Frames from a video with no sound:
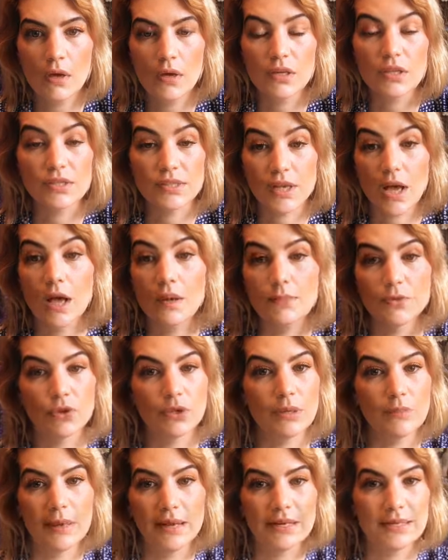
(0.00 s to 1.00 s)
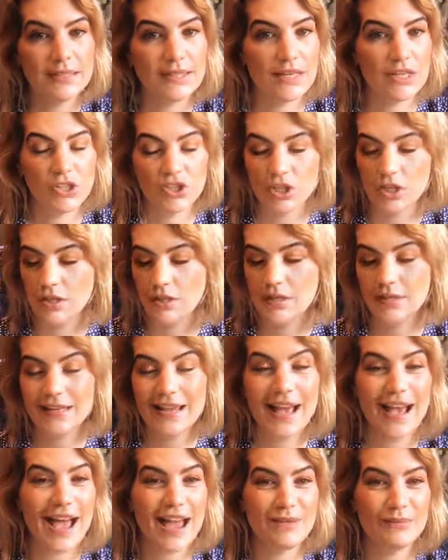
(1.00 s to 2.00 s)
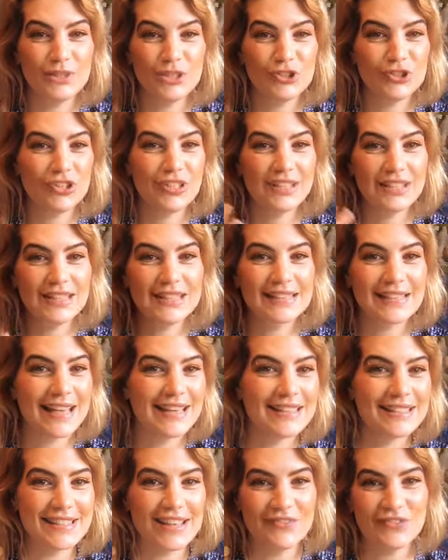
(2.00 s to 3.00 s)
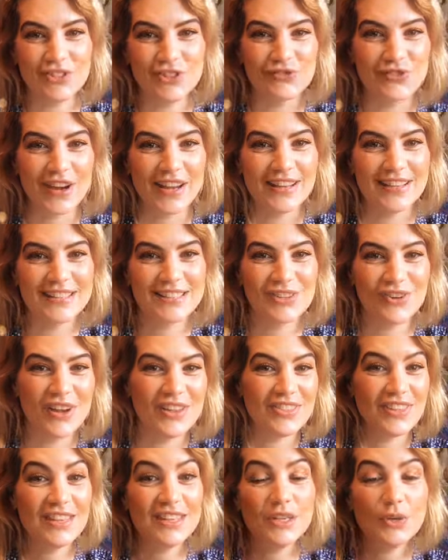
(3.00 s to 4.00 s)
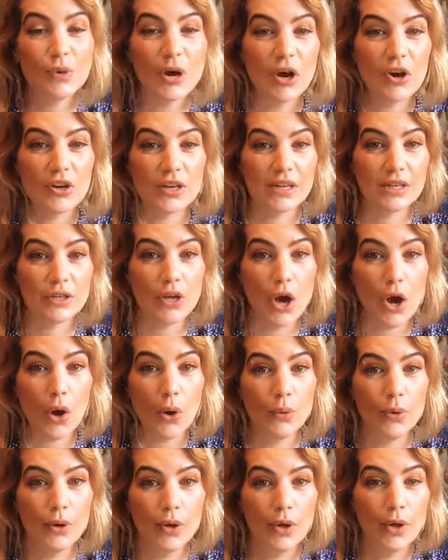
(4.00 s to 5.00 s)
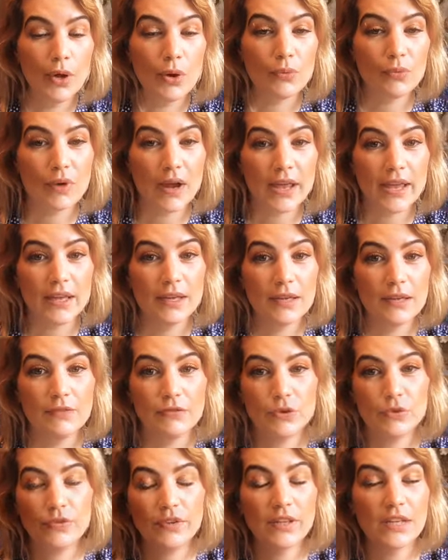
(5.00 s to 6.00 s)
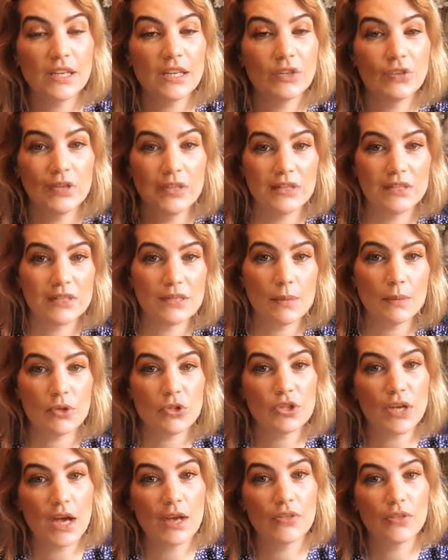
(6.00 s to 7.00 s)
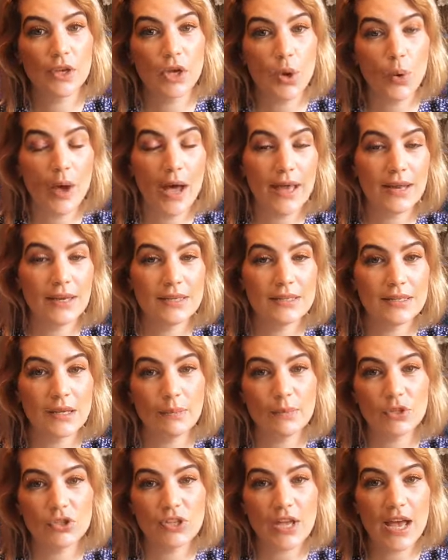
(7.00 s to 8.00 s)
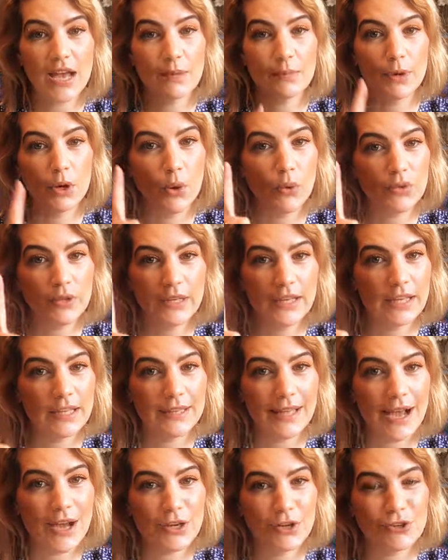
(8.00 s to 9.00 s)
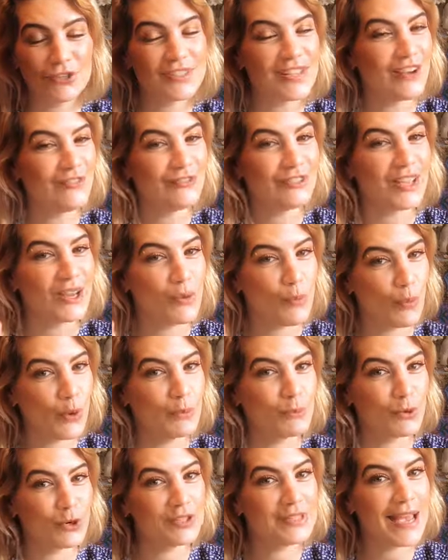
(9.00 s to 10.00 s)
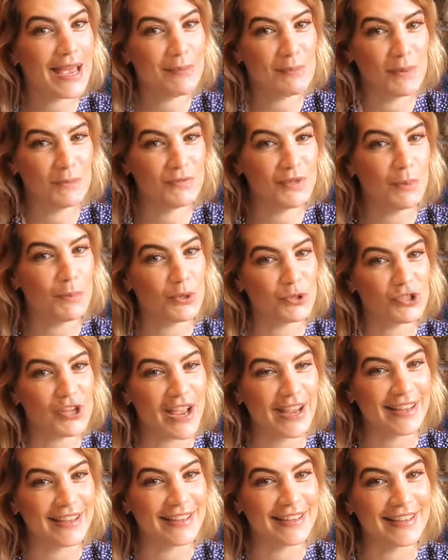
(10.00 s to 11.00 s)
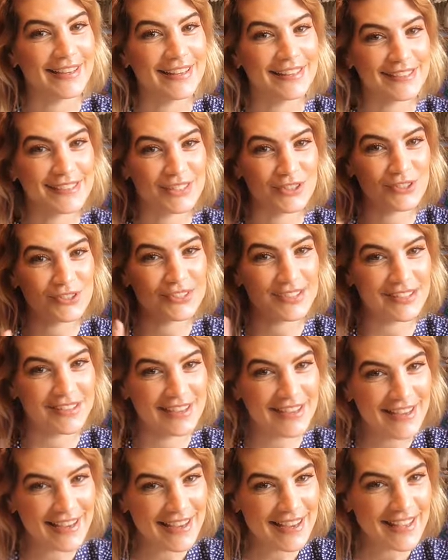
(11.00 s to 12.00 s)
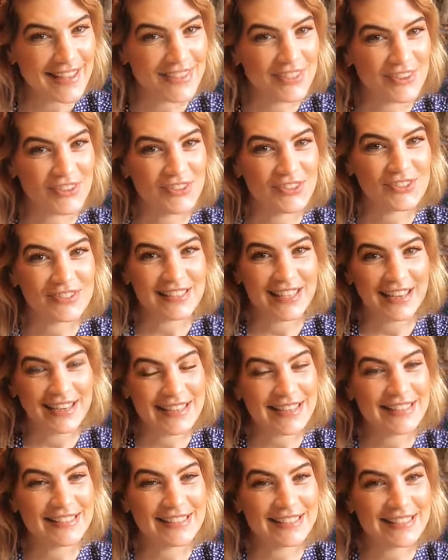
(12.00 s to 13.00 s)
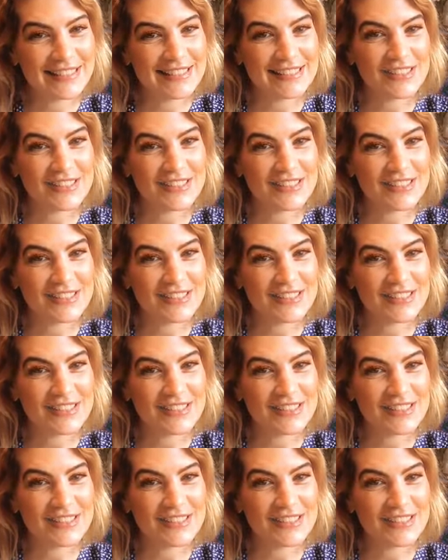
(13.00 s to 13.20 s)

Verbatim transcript: You saw him during meditation. Yeah, I mean, you're getting signs left and right, so I think you already know right? If you feel like you need to double check, then go ahead and double check, but only allow yourself like one more time of double checking because there's a there's like he's gonna